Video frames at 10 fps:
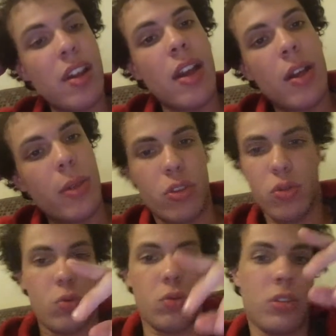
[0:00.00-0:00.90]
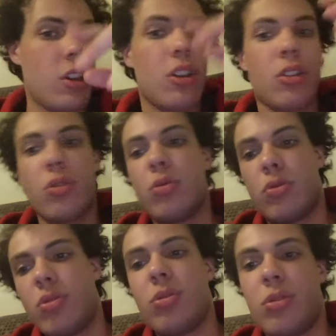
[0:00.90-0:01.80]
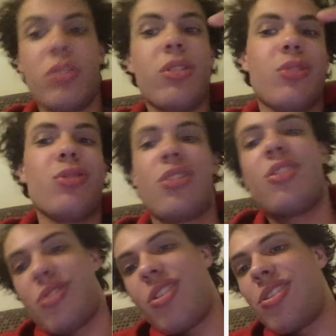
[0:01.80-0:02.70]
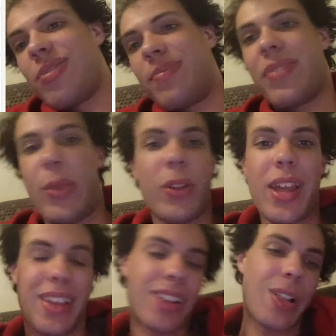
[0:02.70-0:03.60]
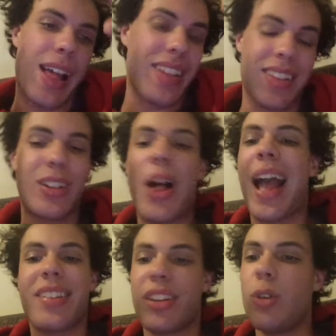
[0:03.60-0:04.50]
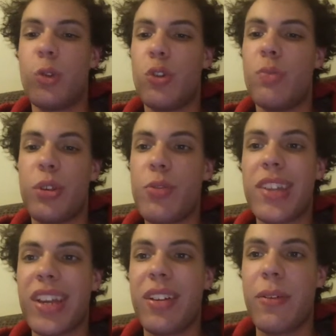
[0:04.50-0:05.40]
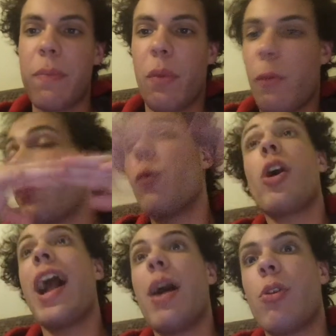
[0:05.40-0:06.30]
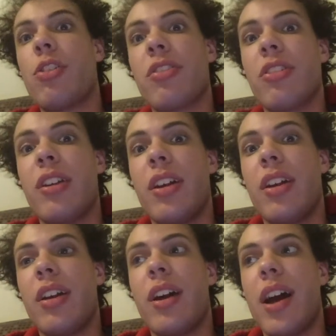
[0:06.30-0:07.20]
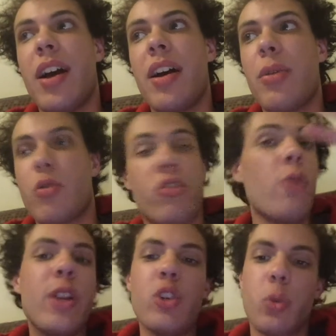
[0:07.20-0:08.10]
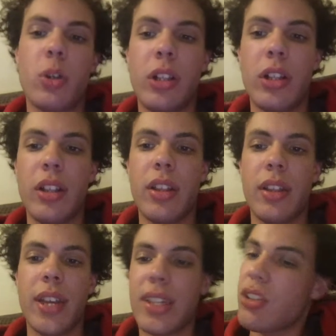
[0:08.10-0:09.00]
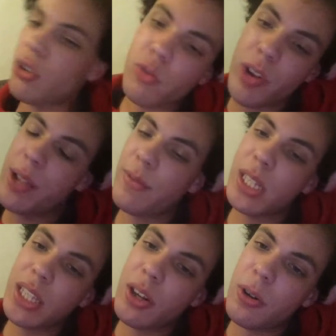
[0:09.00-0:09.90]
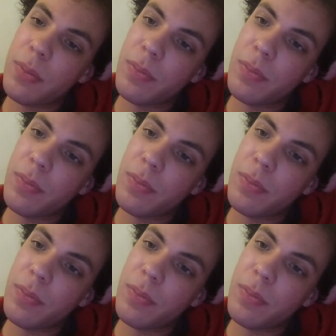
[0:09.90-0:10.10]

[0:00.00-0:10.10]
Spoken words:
dun dun dun dun dun dun, the like classic YouTube music for 4 hours. There's no visual, and it's a great video.